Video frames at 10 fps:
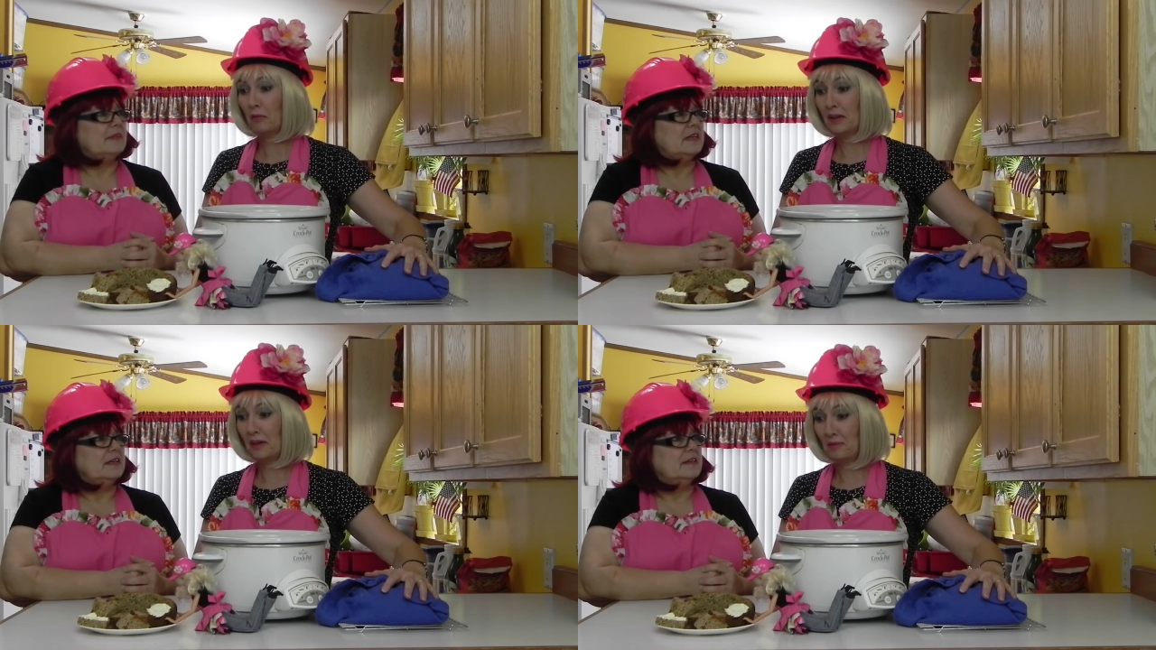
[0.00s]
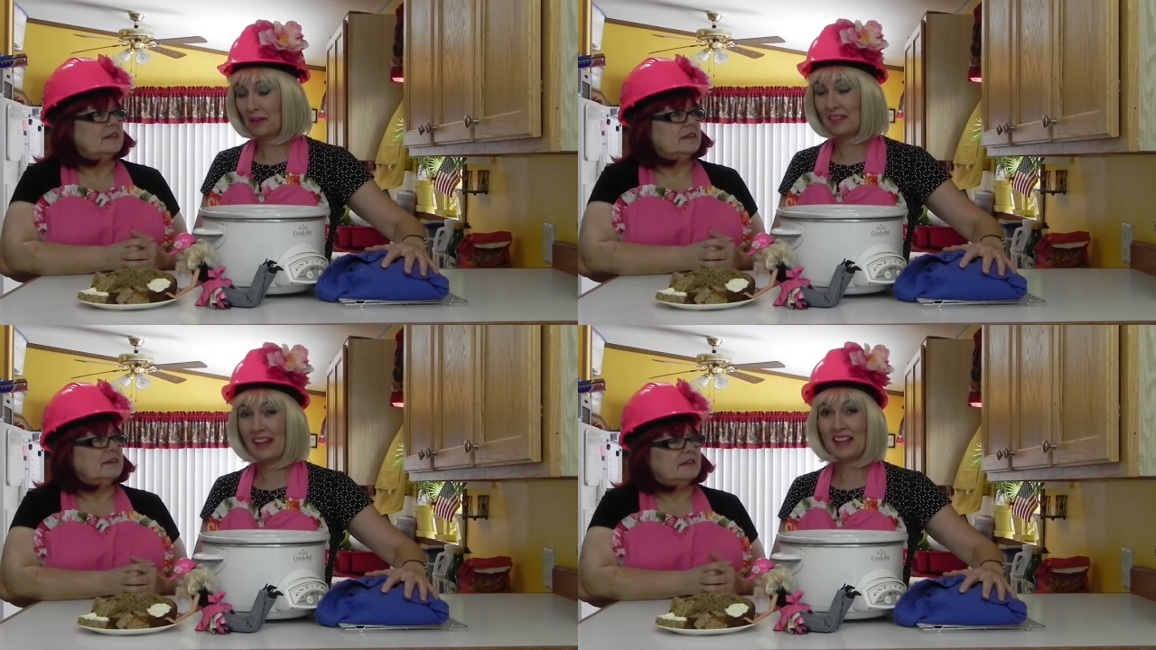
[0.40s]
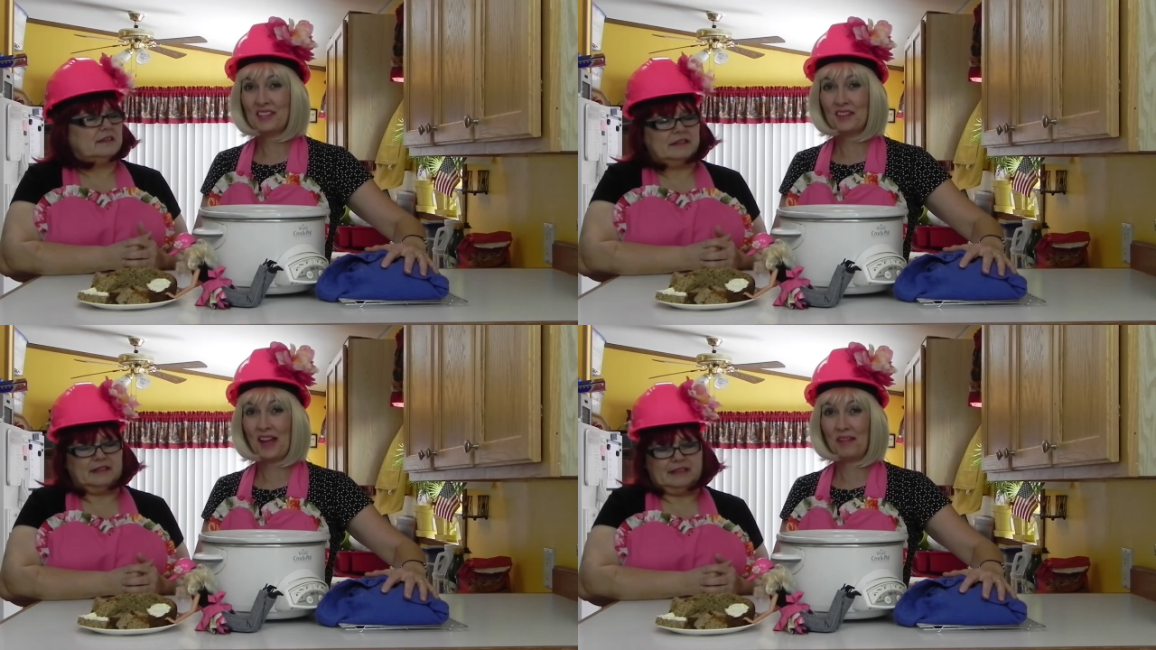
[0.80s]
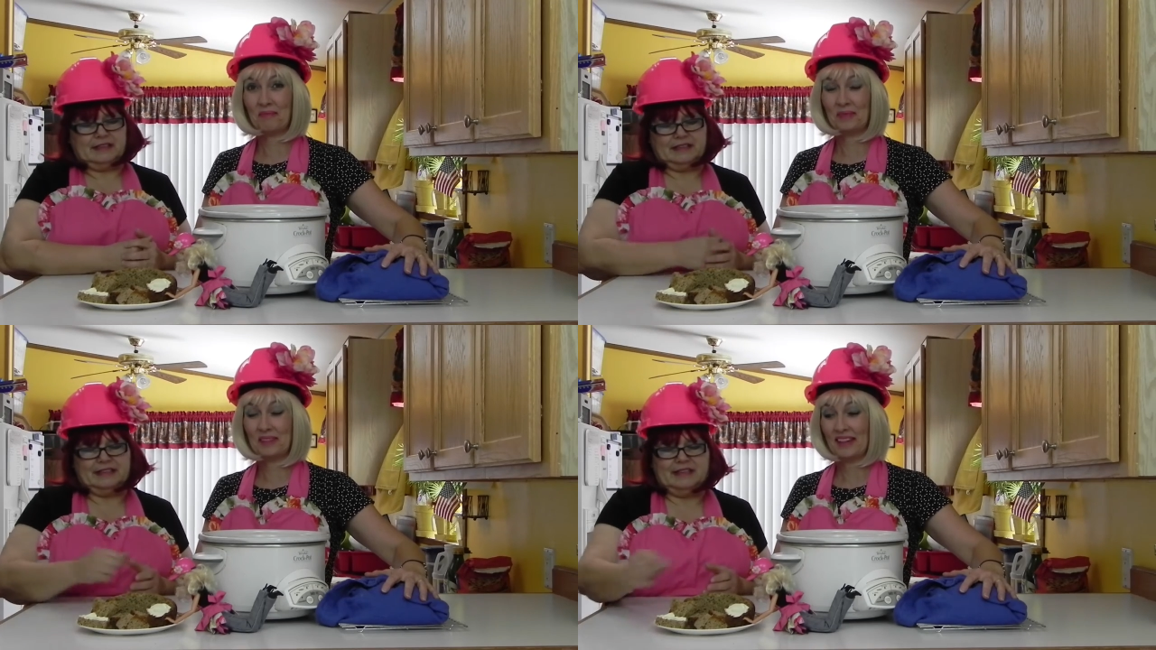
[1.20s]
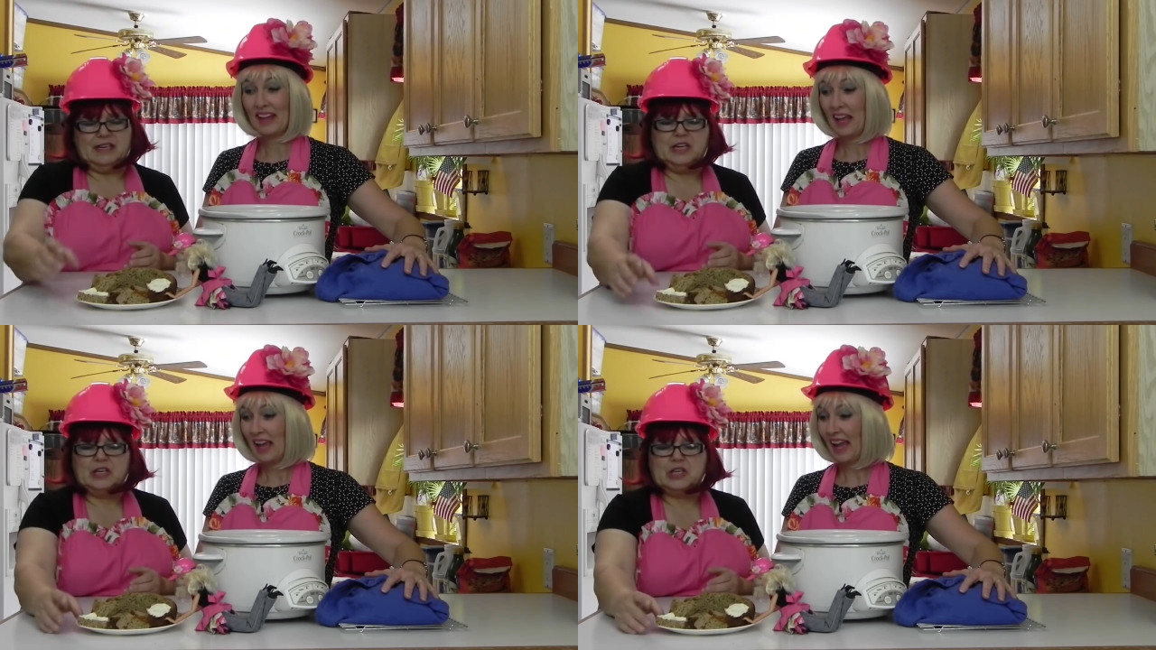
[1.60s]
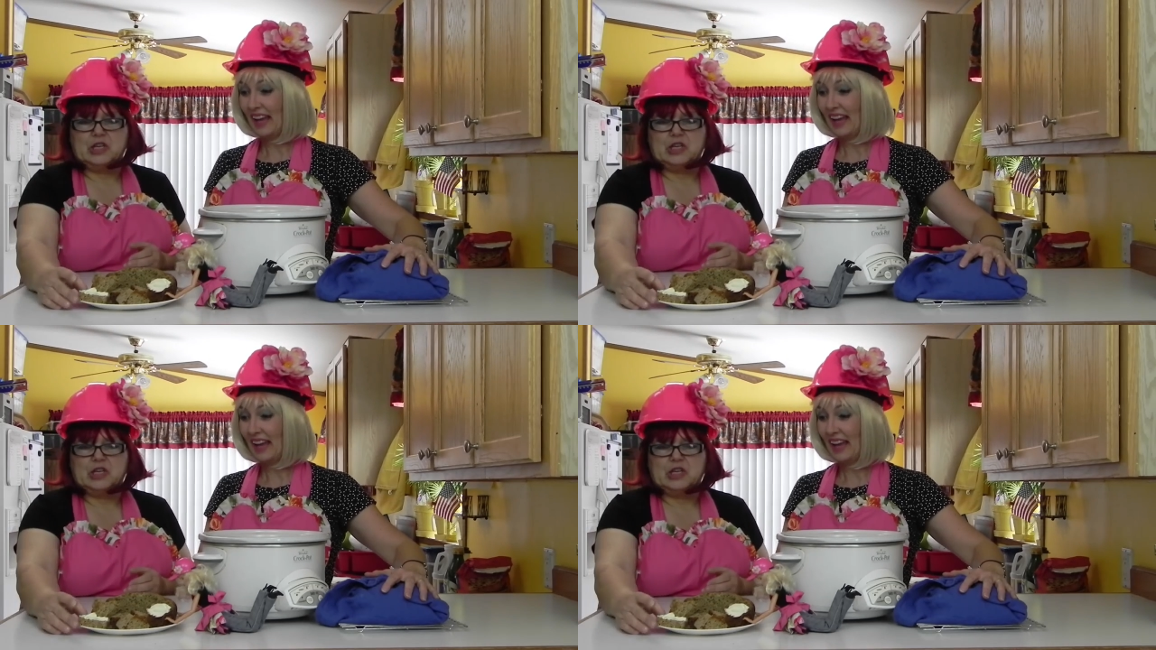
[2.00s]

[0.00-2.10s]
Speaker 1: and we don't want that to happen.